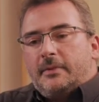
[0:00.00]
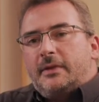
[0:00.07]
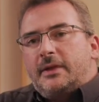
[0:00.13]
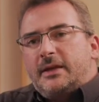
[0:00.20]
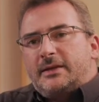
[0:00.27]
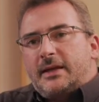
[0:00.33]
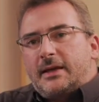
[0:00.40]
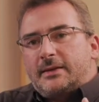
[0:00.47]

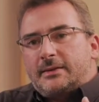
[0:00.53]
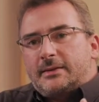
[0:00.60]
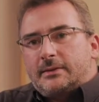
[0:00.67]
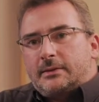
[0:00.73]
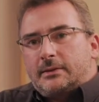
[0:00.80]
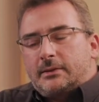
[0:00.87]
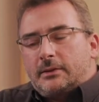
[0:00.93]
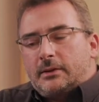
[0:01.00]
This has
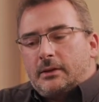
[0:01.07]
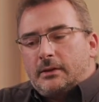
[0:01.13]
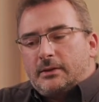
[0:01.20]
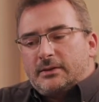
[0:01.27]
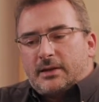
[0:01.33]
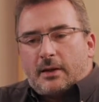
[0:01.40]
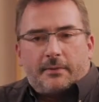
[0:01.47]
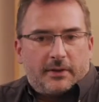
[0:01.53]

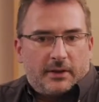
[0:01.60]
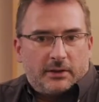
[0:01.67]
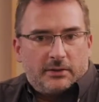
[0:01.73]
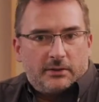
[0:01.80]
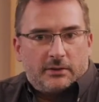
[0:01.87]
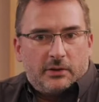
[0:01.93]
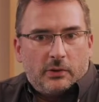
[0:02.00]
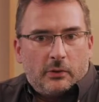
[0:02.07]
something
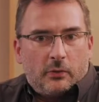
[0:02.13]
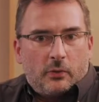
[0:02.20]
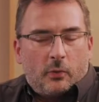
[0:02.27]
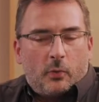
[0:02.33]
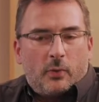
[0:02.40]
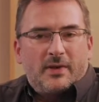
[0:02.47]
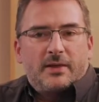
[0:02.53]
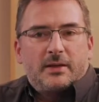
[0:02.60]
to do
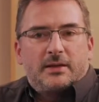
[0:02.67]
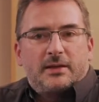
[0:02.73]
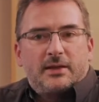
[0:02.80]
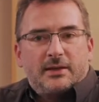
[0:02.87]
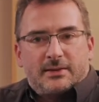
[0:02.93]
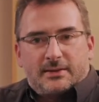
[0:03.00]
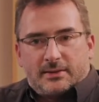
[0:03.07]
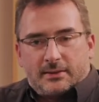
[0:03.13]
with the
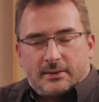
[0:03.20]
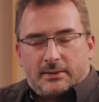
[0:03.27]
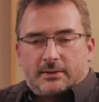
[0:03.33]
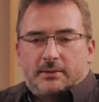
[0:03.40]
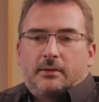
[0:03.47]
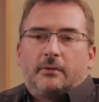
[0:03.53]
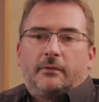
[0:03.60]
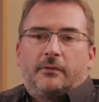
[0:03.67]

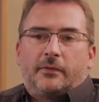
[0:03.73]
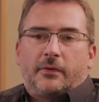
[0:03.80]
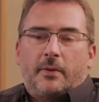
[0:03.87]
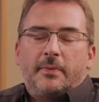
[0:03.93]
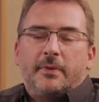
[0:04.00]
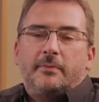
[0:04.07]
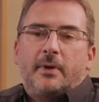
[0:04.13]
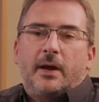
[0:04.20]
distance
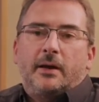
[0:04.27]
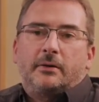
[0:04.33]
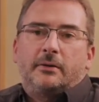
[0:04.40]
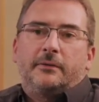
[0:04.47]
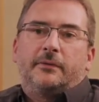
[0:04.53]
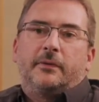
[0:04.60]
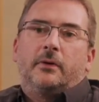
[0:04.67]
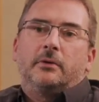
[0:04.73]
from the
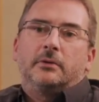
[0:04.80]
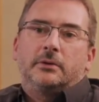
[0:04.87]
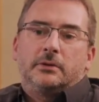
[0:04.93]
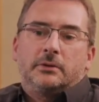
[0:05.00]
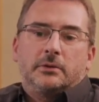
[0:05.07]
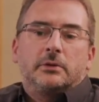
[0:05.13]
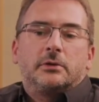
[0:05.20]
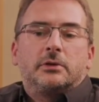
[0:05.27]
microphone
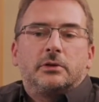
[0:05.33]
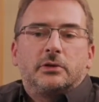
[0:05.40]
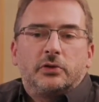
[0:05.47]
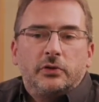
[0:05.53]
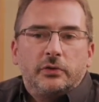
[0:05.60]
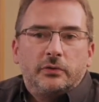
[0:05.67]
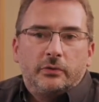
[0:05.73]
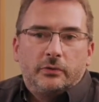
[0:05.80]

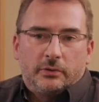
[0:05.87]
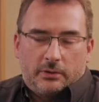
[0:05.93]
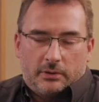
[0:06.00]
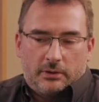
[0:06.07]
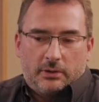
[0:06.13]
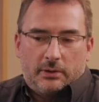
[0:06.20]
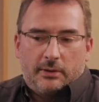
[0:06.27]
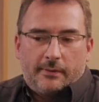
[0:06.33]
to
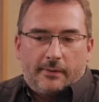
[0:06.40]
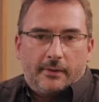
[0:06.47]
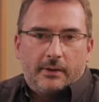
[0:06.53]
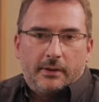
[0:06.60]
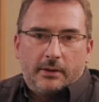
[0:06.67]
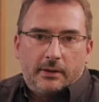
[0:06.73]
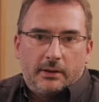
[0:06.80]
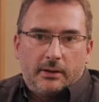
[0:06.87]

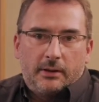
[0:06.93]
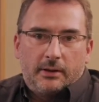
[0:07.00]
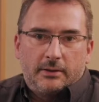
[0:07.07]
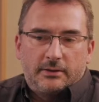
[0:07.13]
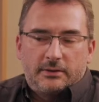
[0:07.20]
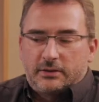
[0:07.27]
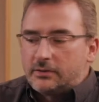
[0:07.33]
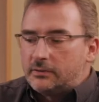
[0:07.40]

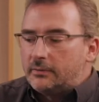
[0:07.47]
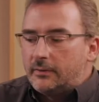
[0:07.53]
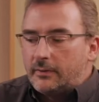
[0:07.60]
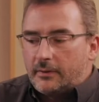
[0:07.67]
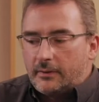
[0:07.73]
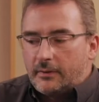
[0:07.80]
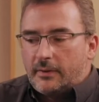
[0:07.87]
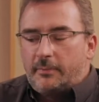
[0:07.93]
the
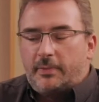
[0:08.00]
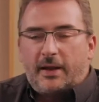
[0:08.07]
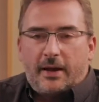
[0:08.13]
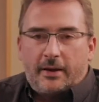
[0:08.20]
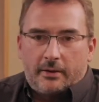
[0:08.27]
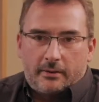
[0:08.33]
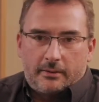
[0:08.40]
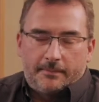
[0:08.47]

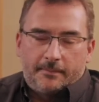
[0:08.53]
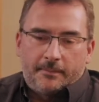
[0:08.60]
player.